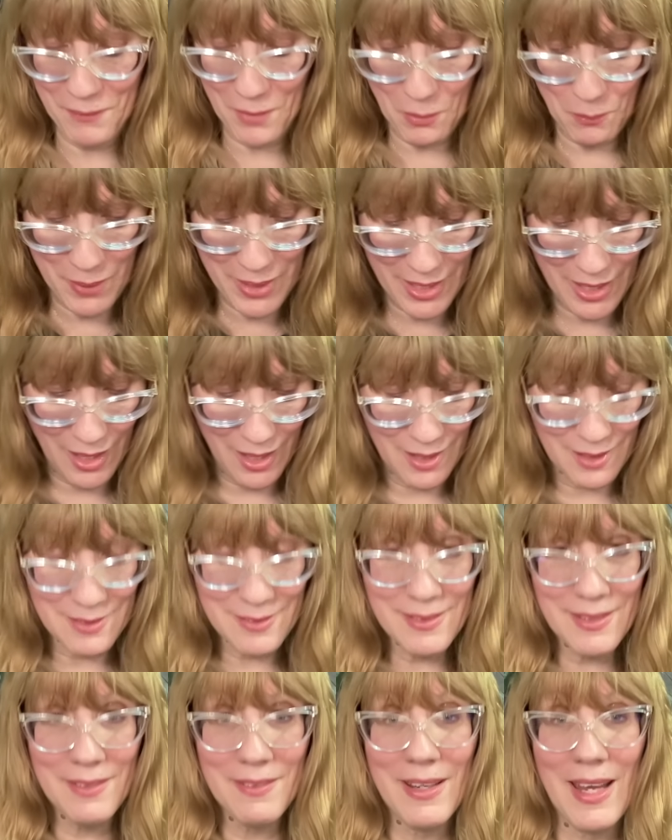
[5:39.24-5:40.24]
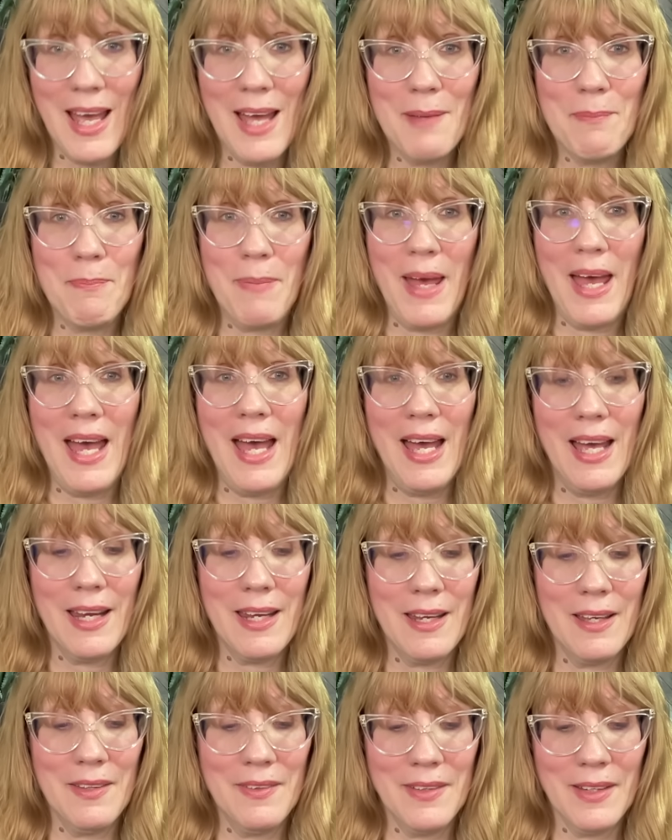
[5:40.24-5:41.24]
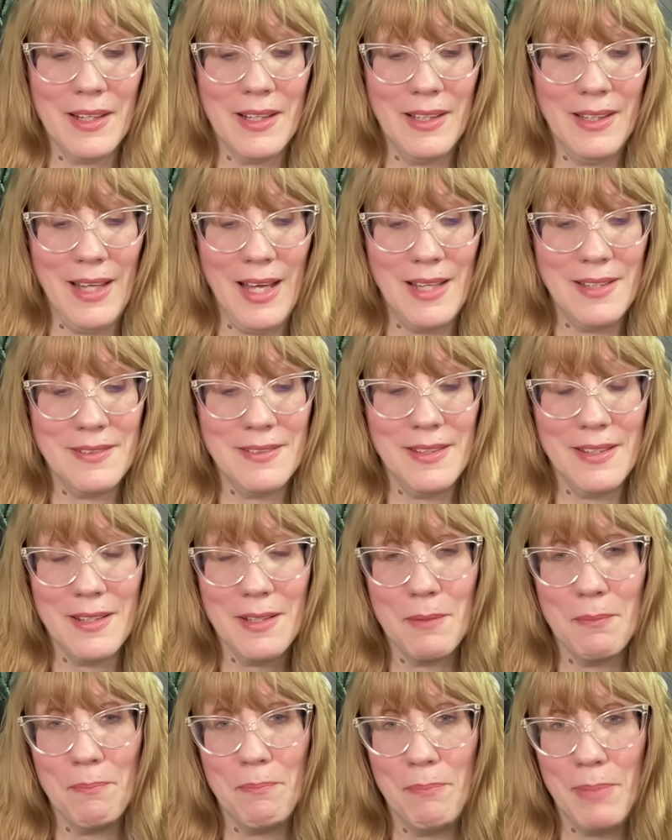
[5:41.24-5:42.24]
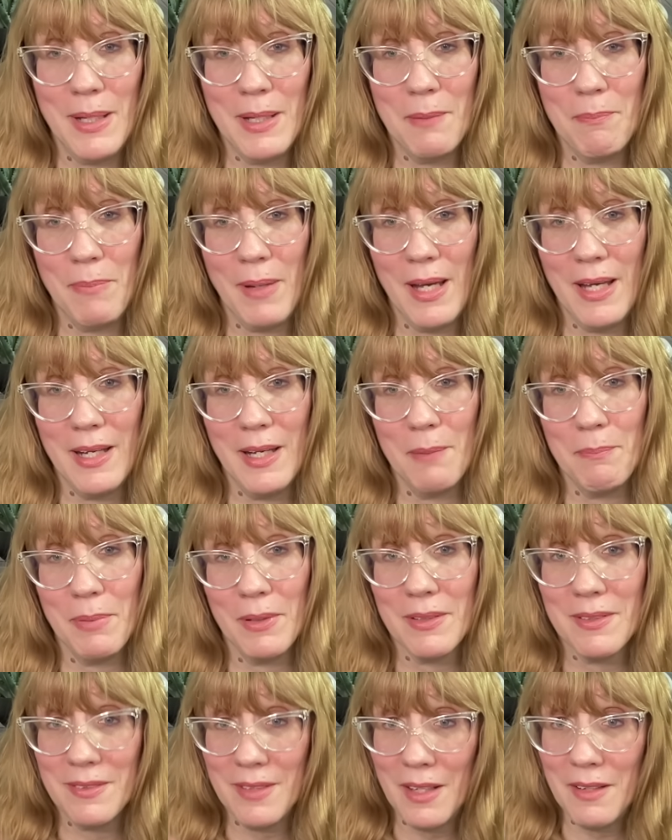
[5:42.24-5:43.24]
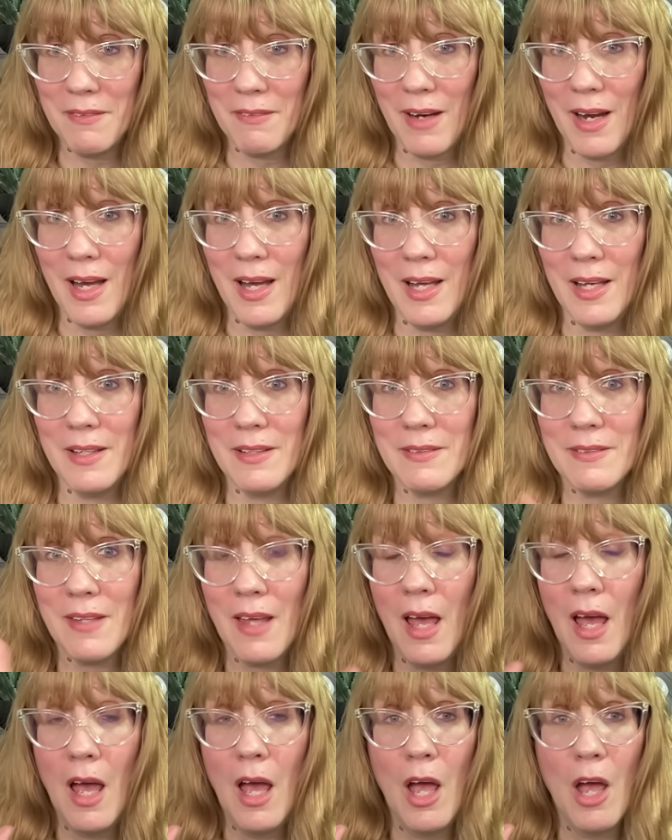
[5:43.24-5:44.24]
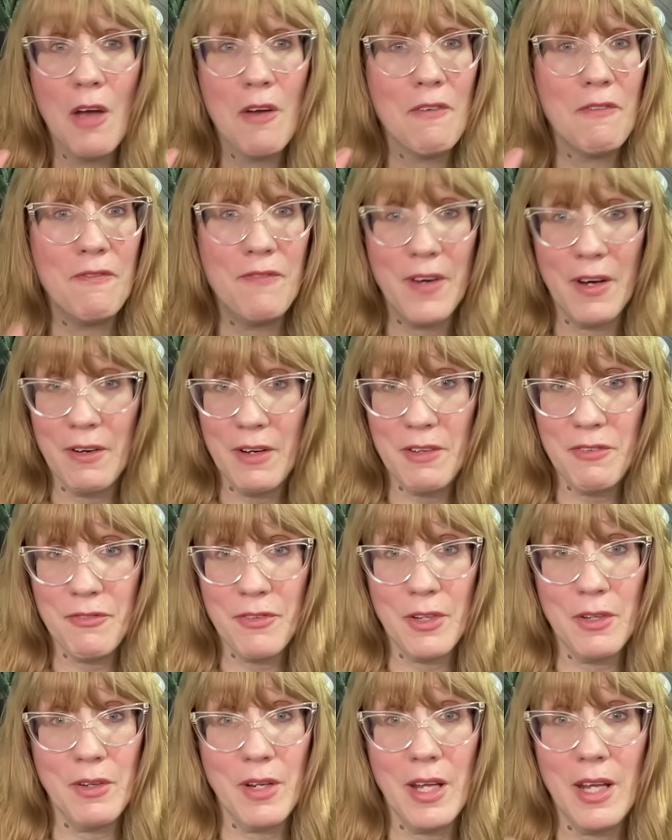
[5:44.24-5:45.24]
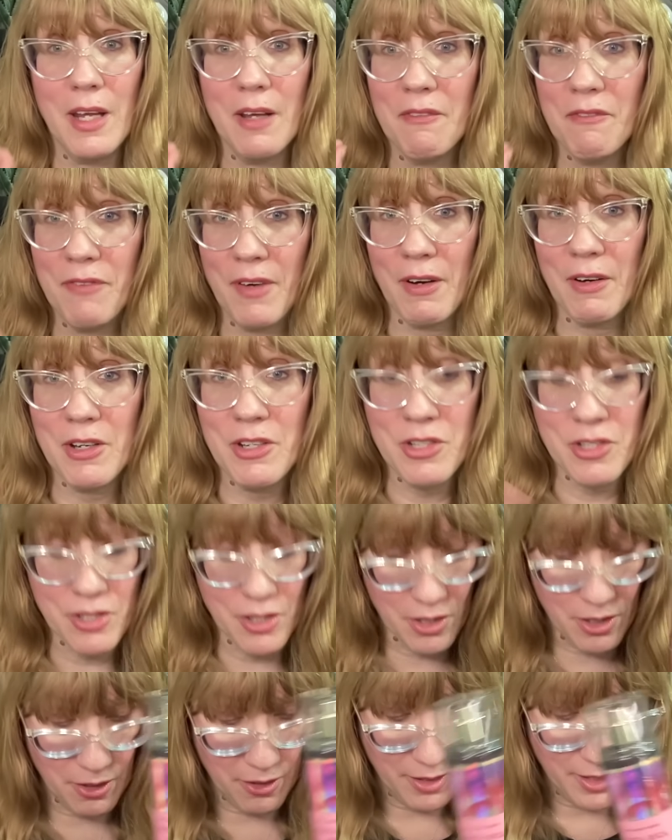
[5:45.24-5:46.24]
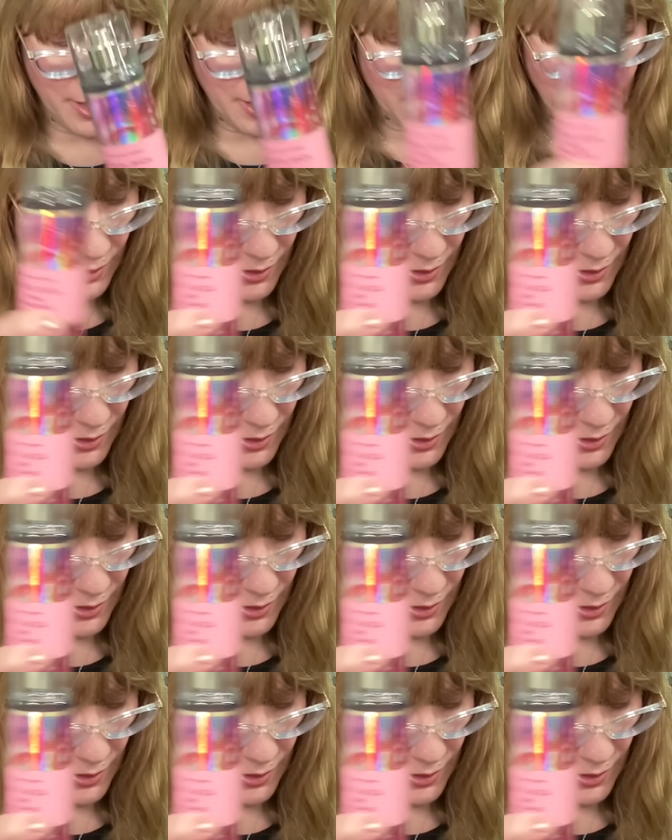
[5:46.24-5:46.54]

We also got back the classic Pink Pineapple Sunrise. Very fruity, very sugary. A